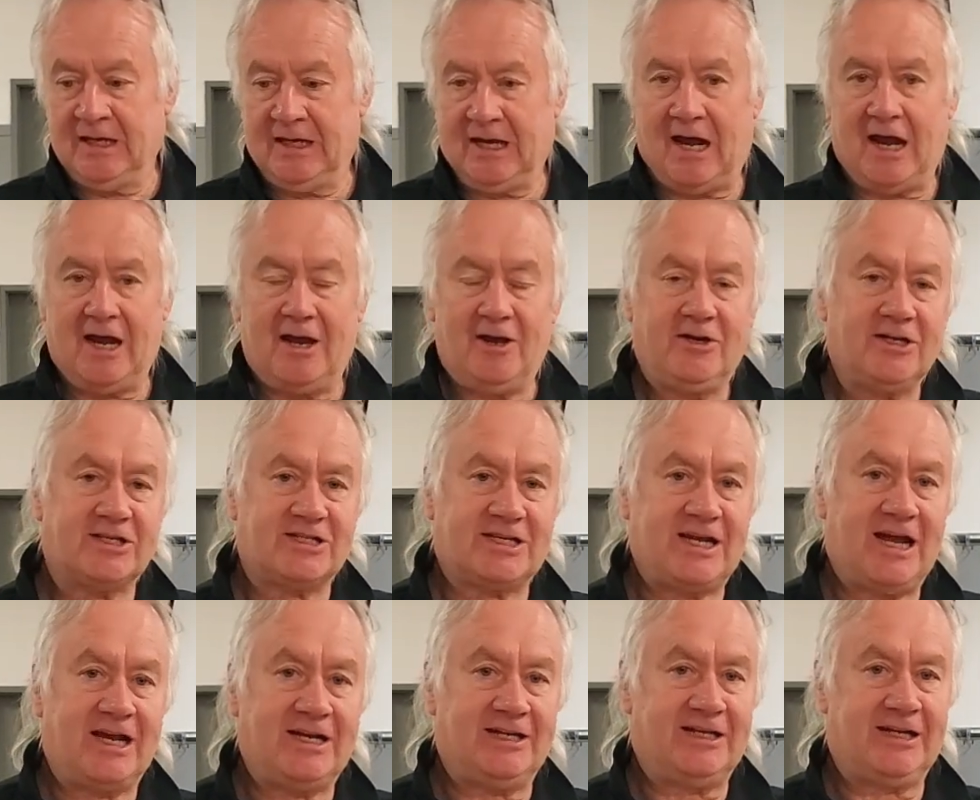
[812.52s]
I
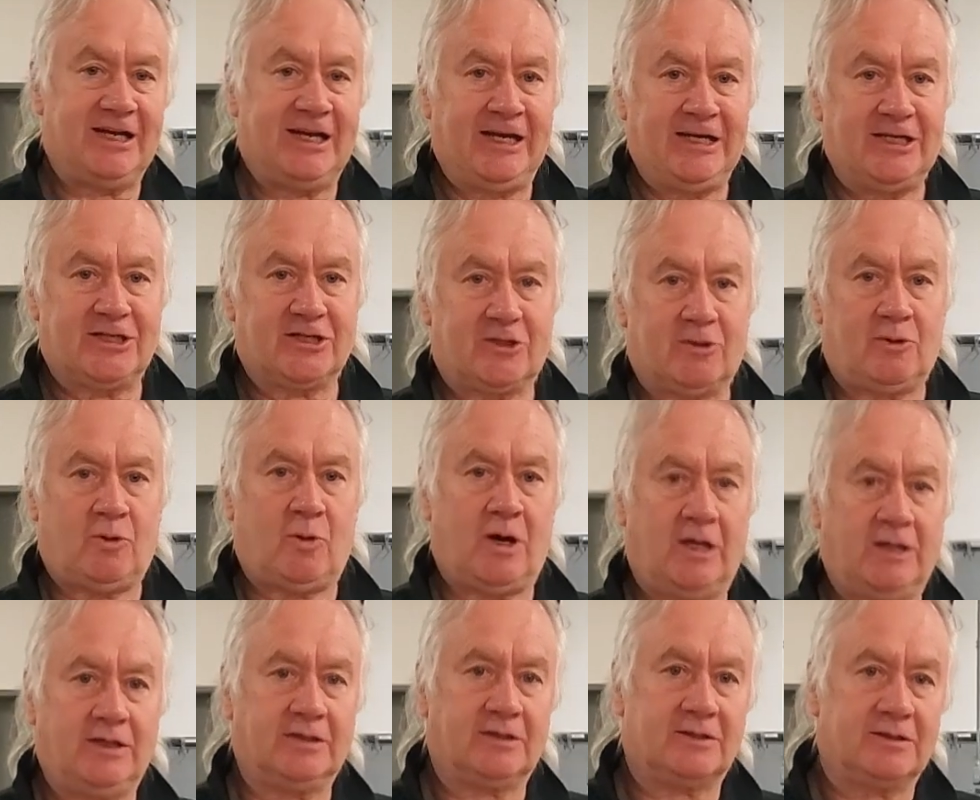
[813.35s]
understand that he's
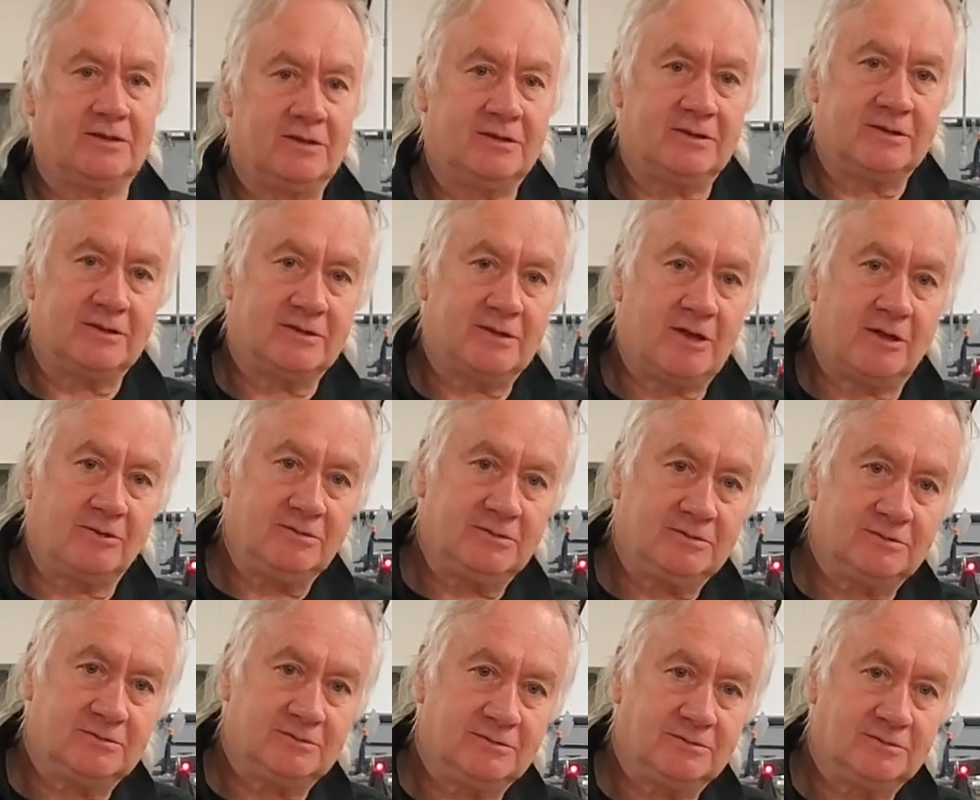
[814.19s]
quite, no?
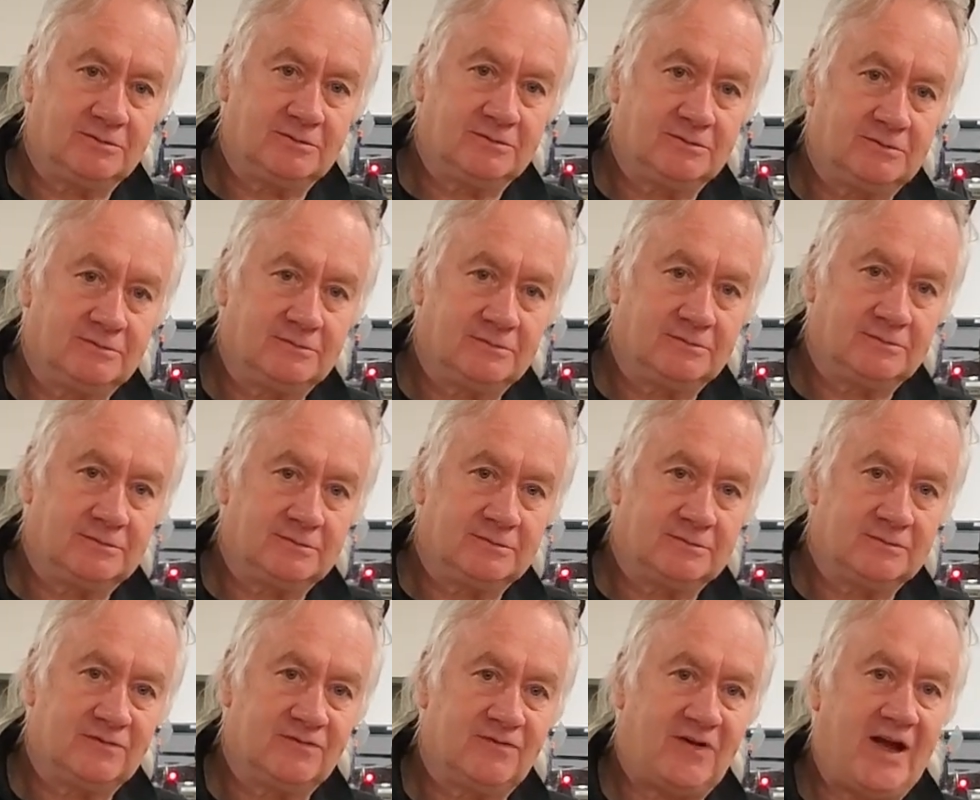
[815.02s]

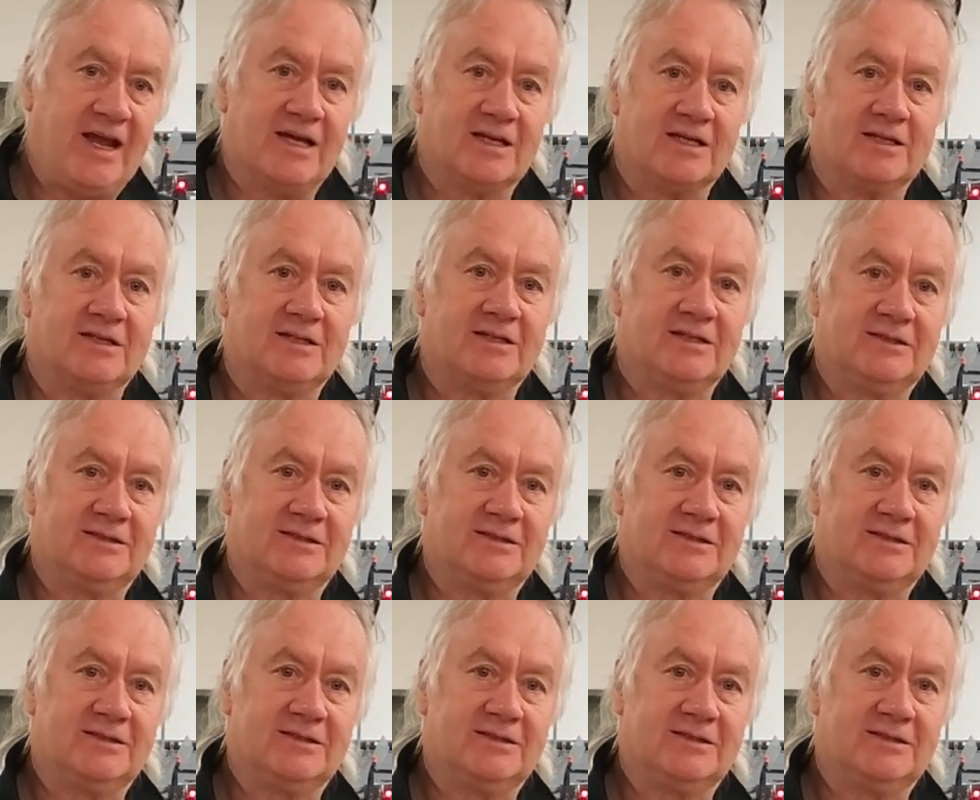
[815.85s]
Fayette.